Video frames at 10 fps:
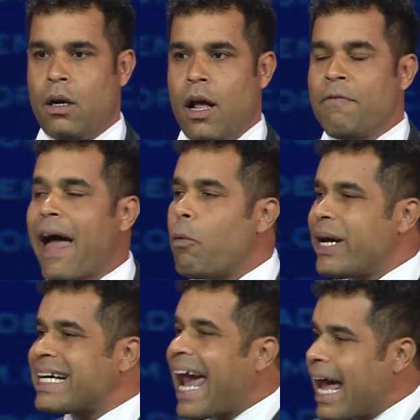that we
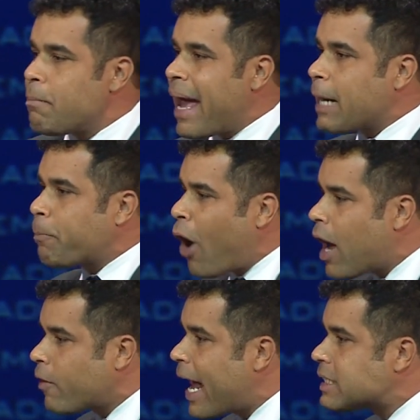can make
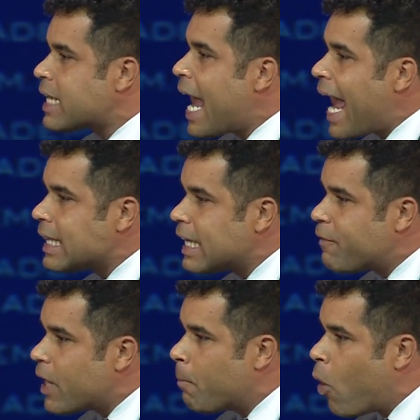progress and live
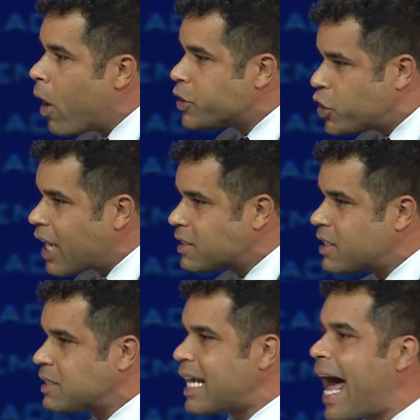in a more just
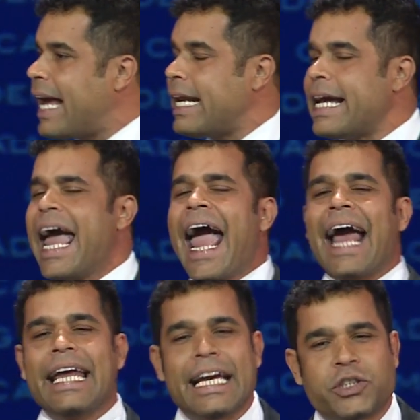society.
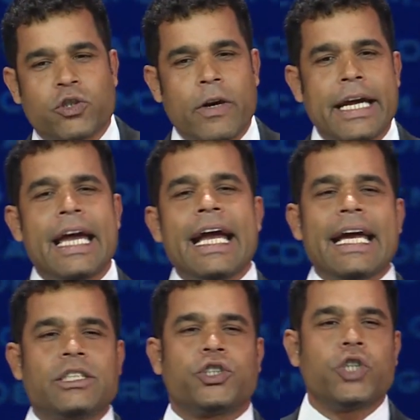And history
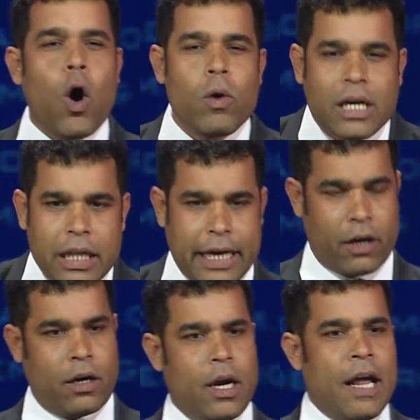is so
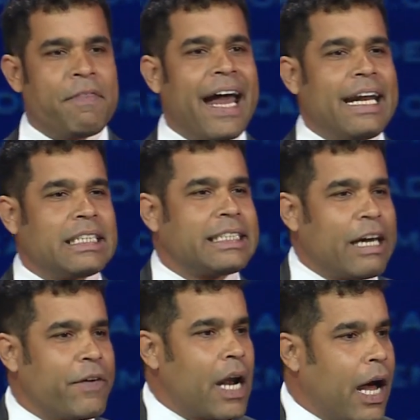clear that it has
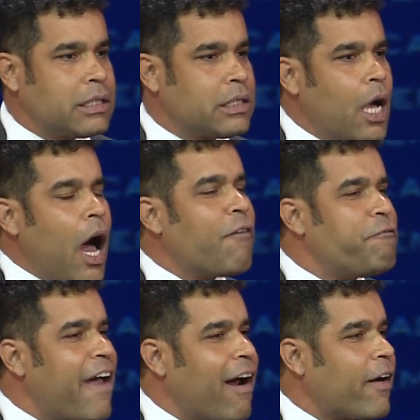given us a
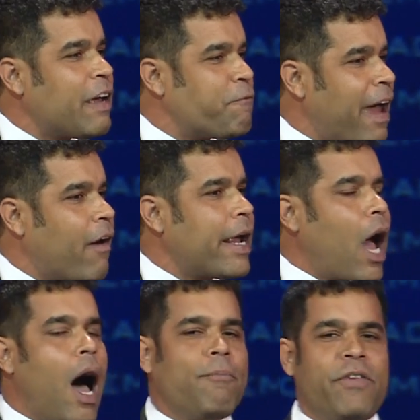very, very
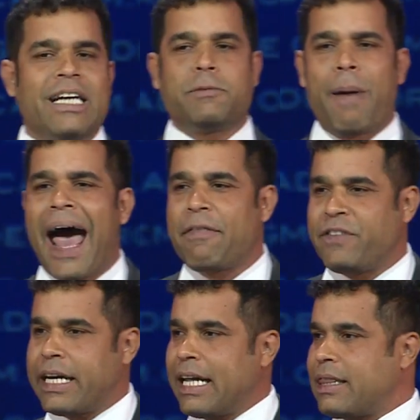obvious path
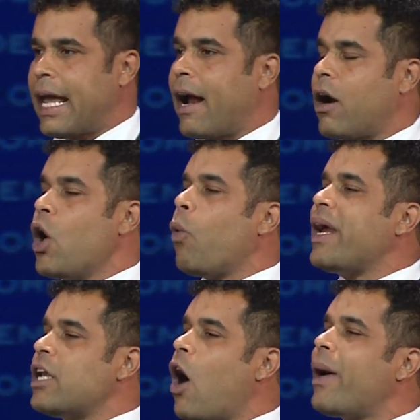to get there.
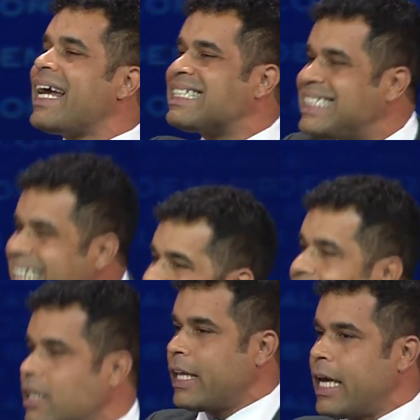We know
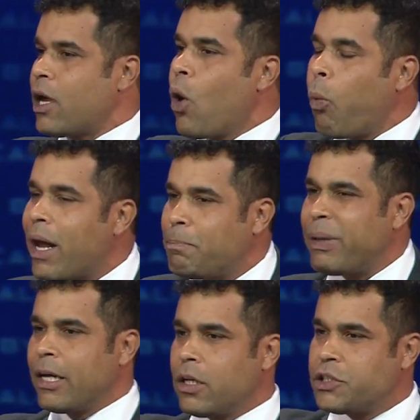exactly what
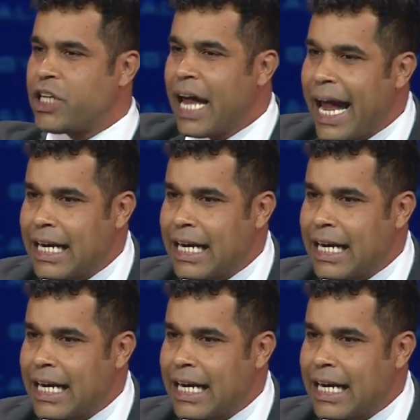builds an